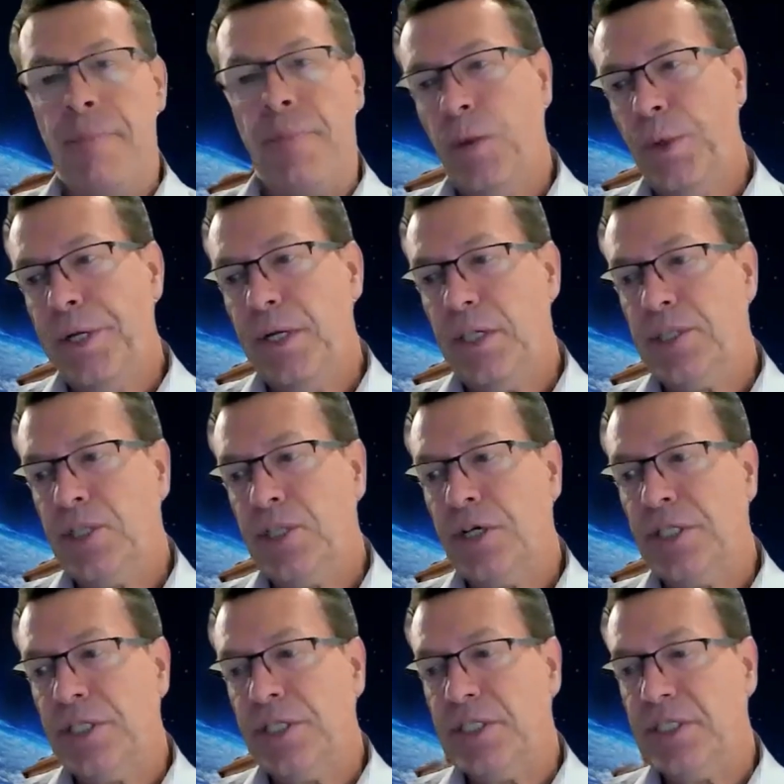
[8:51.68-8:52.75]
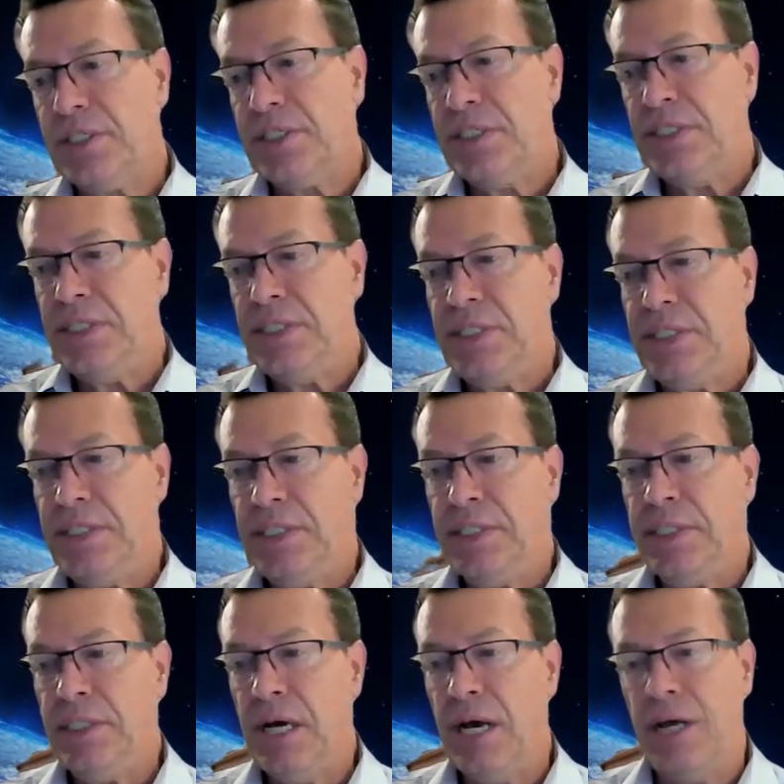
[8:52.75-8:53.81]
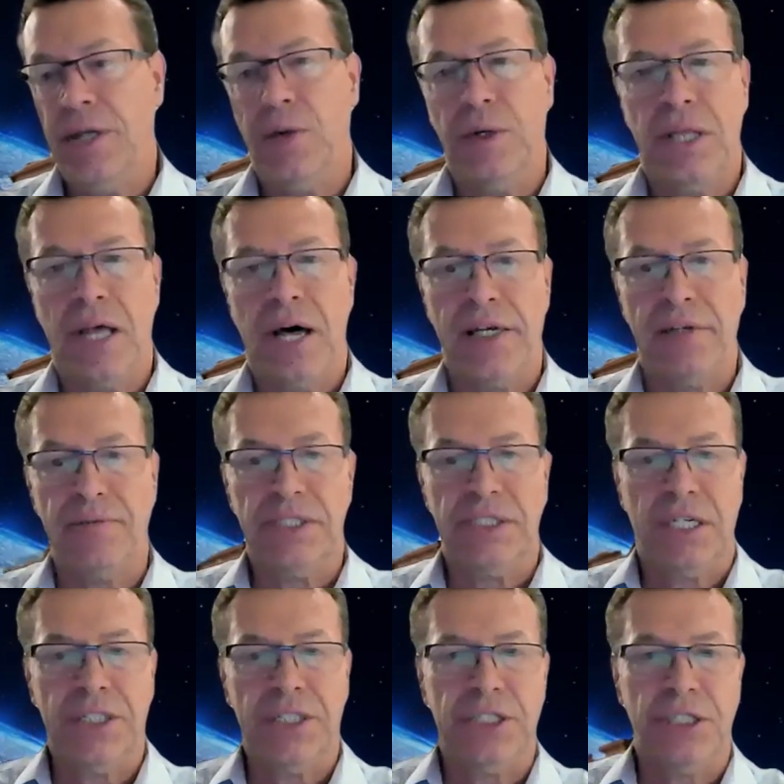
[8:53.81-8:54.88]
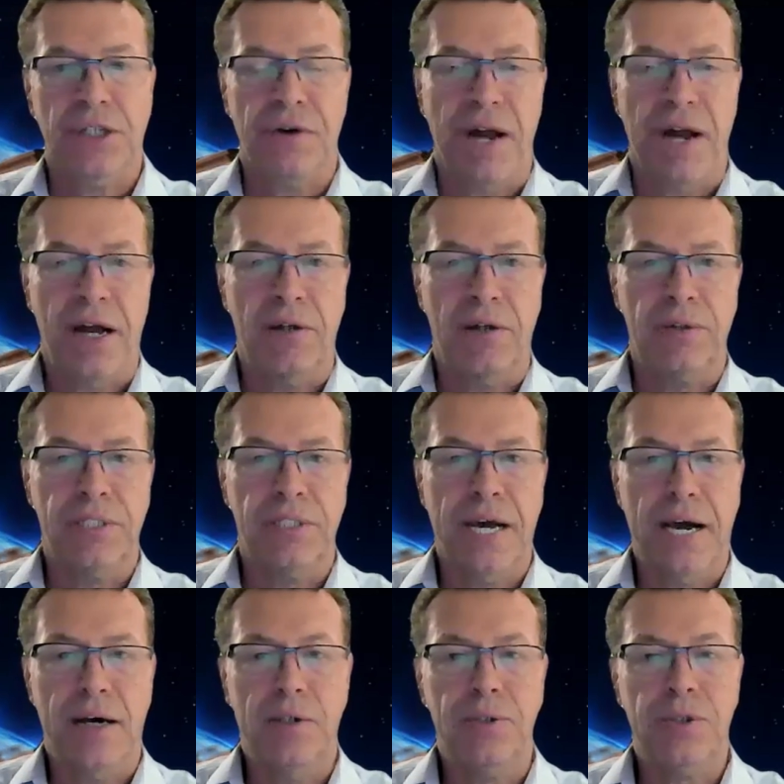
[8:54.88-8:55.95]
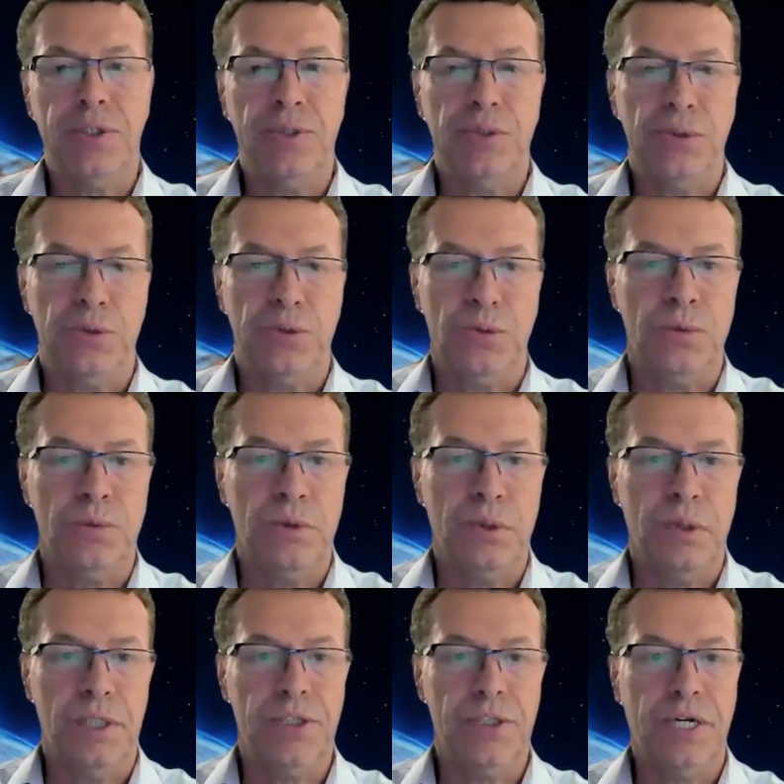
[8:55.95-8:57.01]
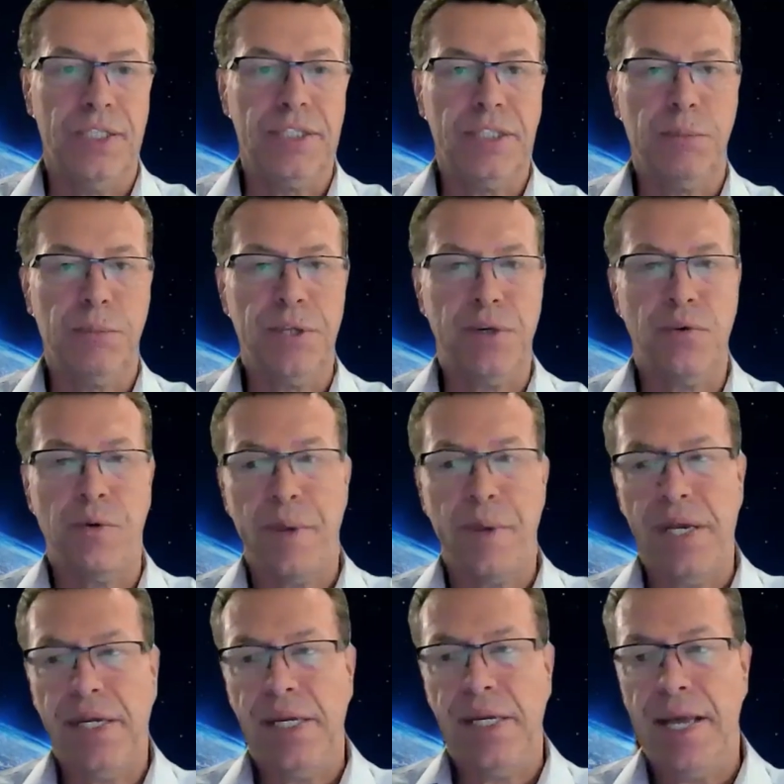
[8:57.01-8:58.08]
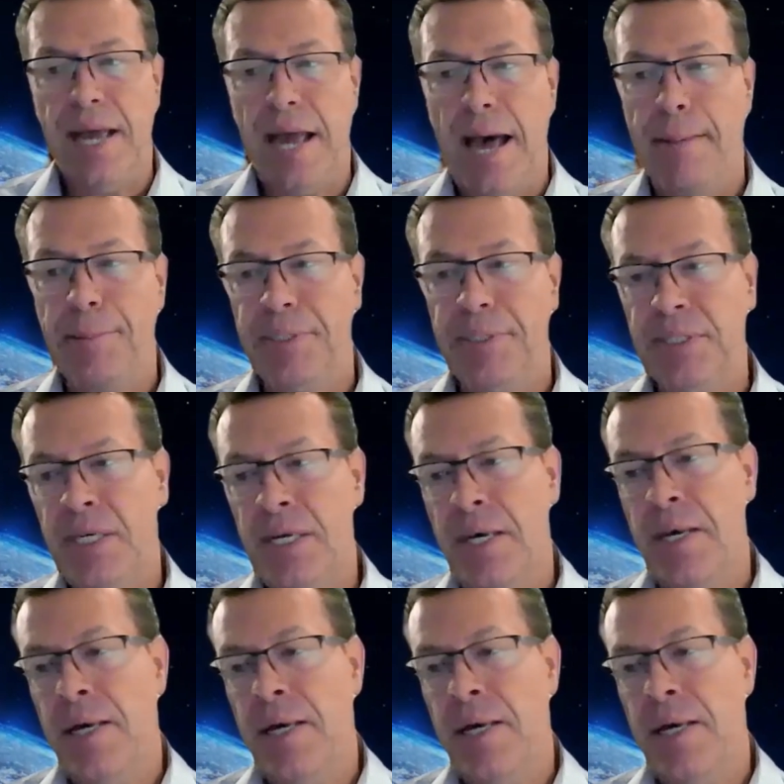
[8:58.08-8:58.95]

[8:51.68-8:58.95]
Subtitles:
We are starting to see, a lot of discussion around how to address some of the remaining gaps.